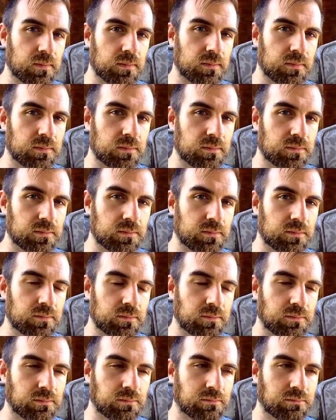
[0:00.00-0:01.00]

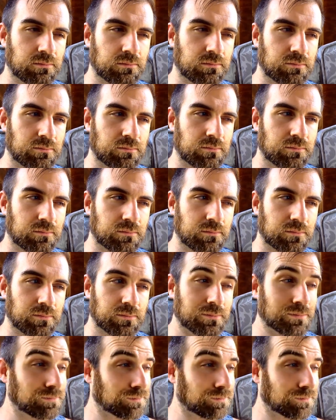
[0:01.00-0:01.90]
Nobody speaks.